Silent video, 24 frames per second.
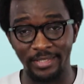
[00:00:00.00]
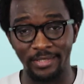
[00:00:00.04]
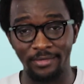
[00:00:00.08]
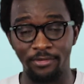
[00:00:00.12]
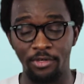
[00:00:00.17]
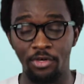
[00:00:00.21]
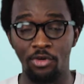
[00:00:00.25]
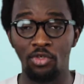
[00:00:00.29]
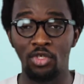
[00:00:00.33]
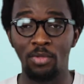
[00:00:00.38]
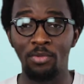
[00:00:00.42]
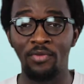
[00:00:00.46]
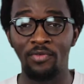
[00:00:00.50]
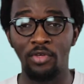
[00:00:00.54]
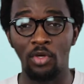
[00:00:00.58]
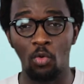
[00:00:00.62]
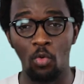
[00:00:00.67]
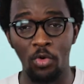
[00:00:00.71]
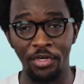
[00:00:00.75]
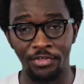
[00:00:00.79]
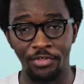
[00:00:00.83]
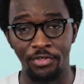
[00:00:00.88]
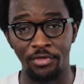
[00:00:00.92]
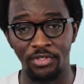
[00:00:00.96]
Some of the
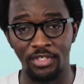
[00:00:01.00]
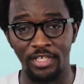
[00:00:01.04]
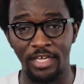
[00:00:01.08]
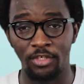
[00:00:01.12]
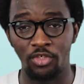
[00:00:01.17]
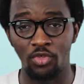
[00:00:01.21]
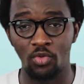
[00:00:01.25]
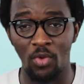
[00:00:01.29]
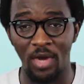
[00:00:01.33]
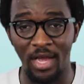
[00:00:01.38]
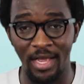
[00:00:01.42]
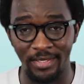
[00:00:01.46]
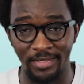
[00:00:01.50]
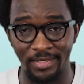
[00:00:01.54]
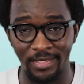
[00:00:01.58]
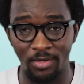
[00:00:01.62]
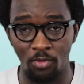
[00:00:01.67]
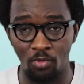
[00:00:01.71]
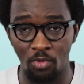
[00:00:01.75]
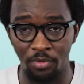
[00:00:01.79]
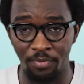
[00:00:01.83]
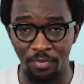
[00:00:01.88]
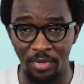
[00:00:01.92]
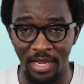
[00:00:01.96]
questions that you ask
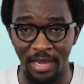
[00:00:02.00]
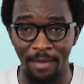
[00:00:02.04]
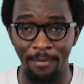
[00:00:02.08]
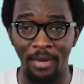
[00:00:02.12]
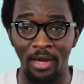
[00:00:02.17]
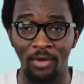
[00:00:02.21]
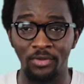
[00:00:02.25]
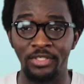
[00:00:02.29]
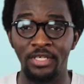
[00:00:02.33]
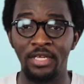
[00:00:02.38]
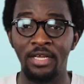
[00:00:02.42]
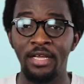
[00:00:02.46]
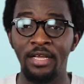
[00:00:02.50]
would be about